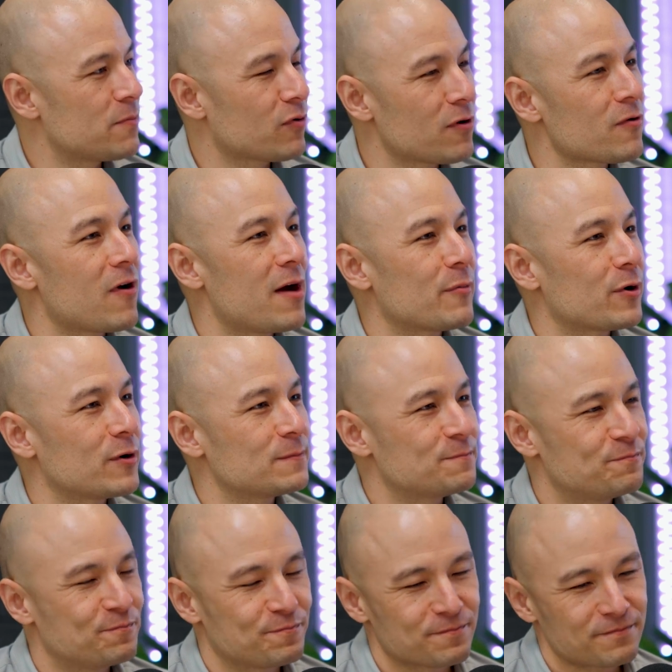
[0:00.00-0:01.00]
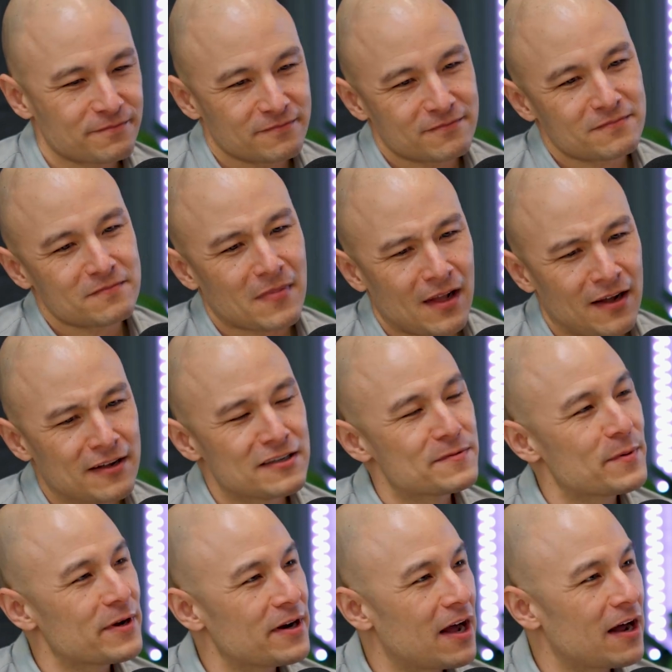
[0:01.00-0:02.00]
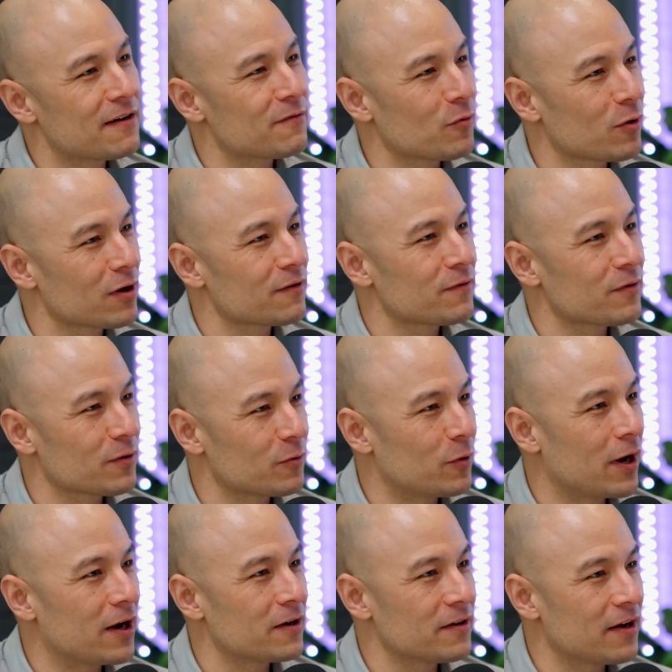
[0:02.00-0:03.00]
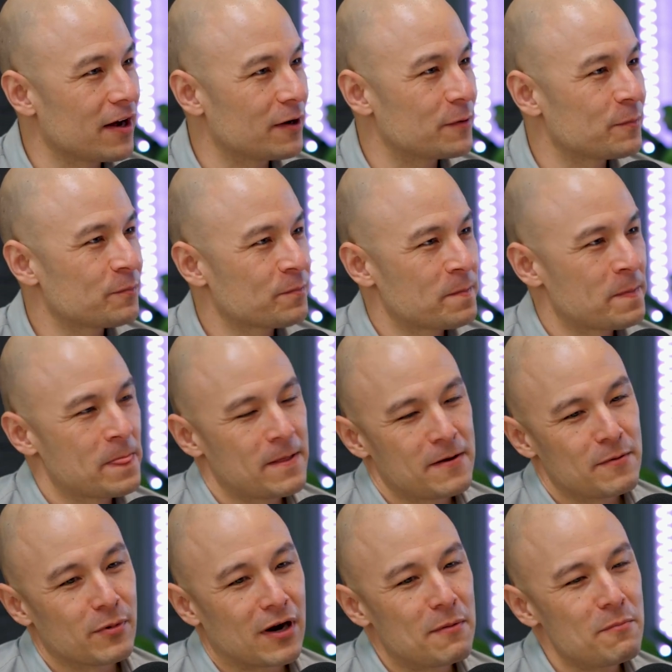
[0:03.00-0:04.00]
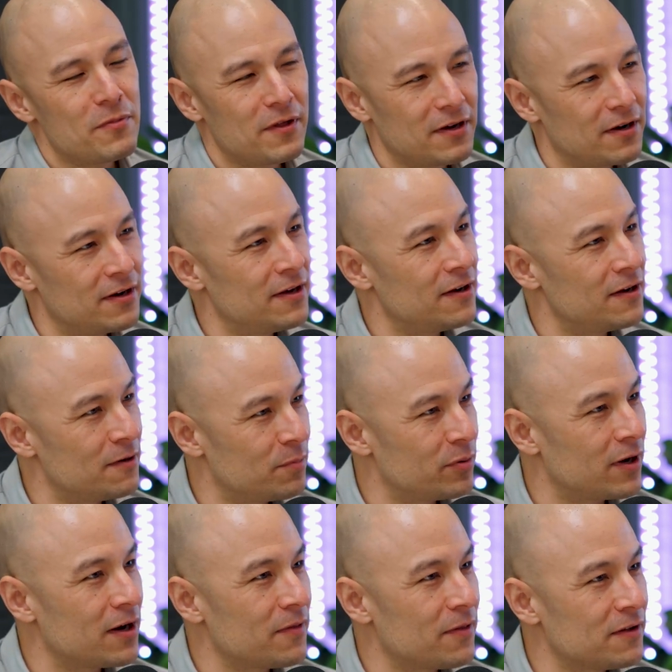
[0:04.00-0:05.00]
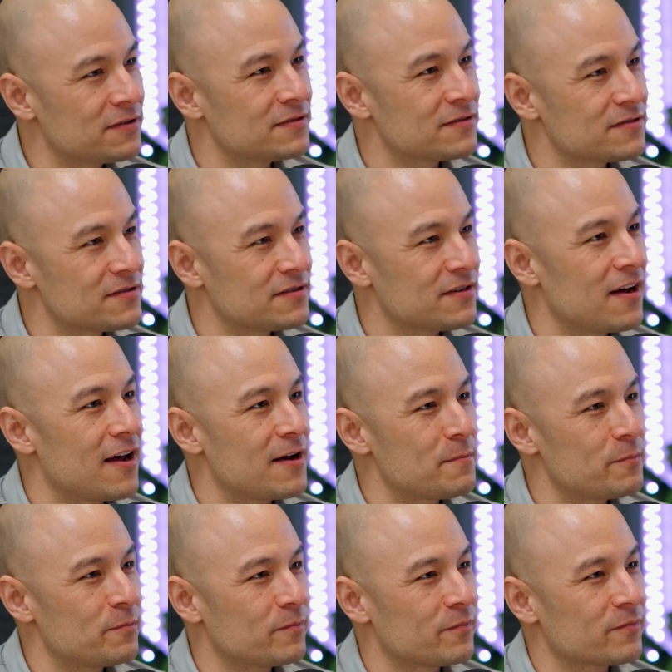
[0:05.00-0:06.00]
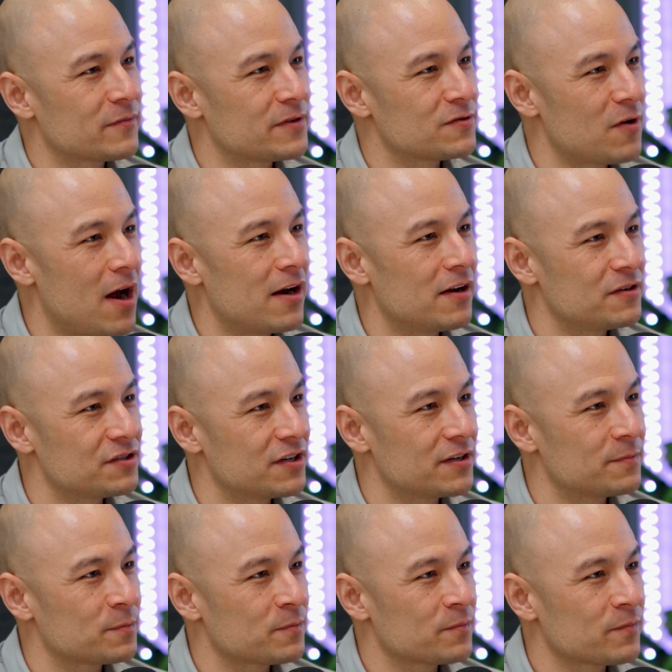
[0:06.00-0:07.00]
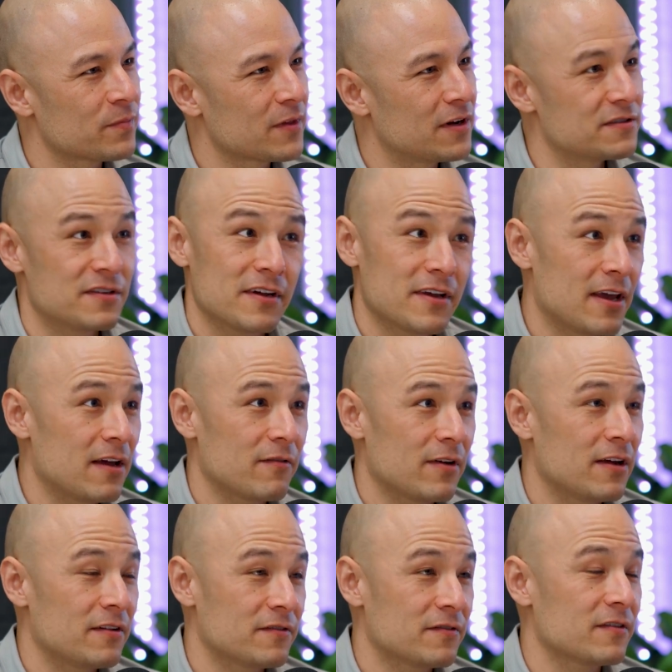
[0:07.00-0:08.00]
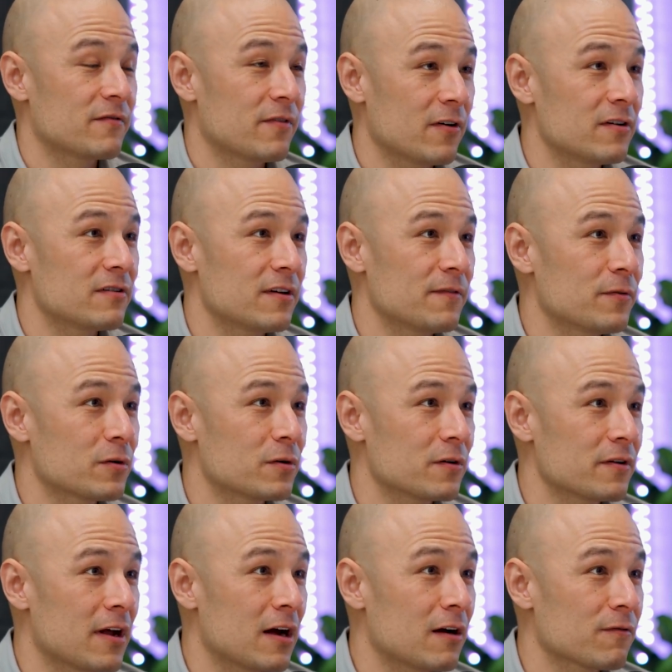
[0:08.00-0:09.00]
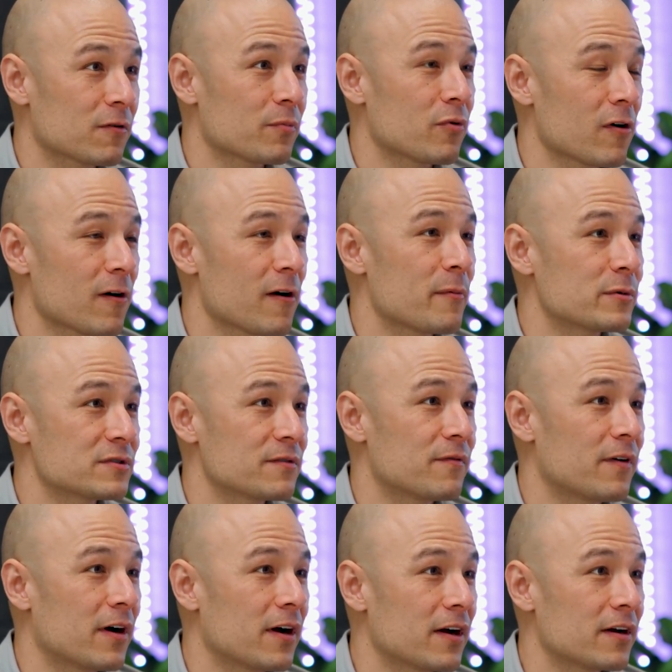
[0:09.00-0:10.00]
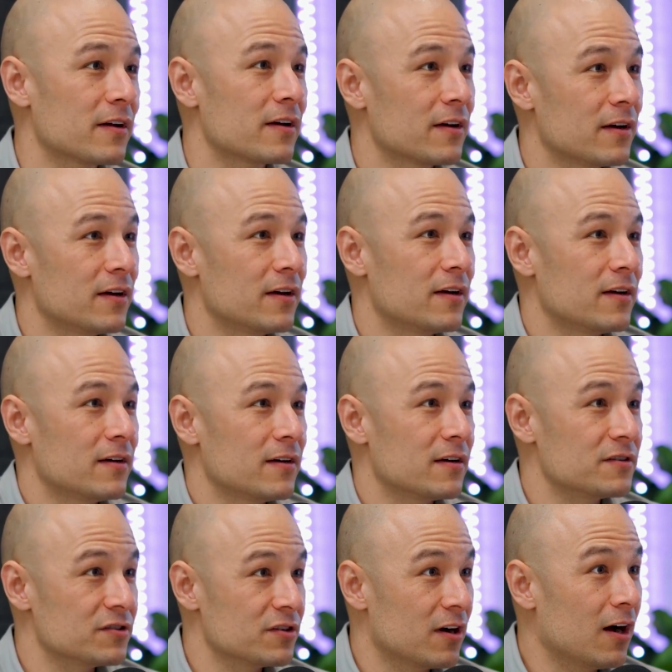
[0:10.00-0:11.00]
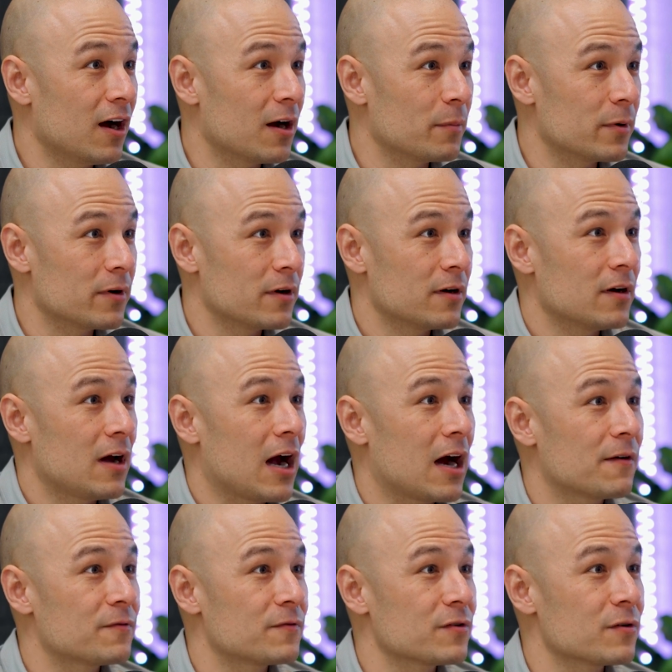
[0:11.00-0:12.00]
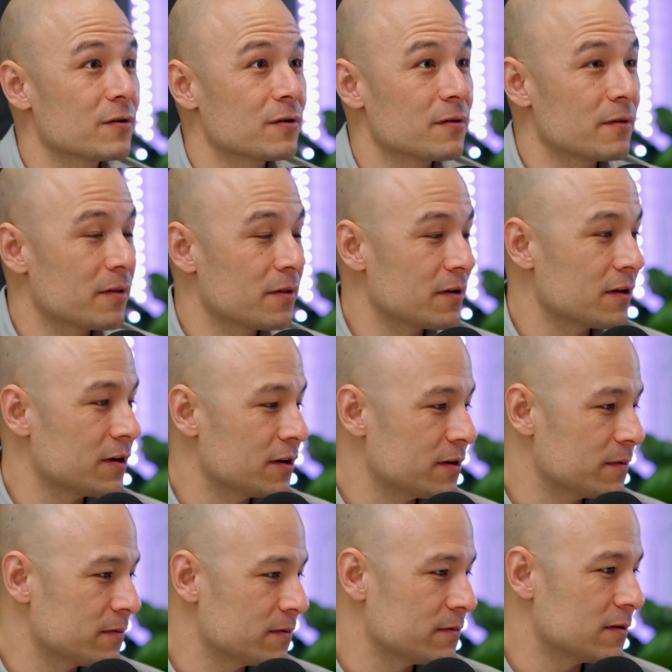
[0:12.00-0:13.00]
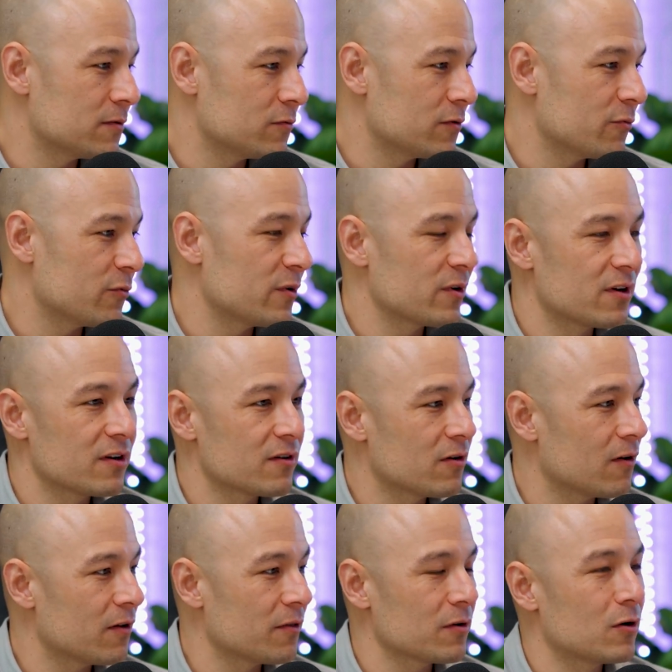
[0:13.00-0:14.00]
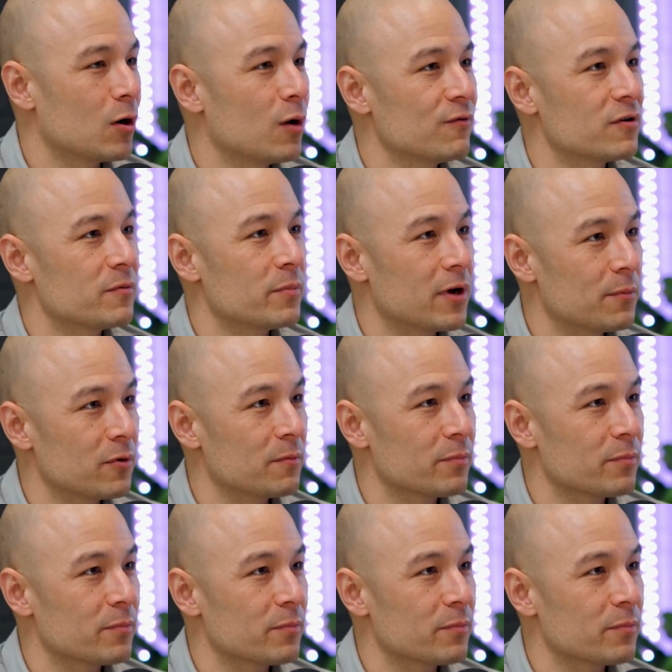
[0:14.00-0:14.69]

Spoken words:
programmer. He's been out of work for a while now. But I'm thinking he could apply this same strategy because it's very difficult now for programmers to find a job after the what we could call the COVID bubble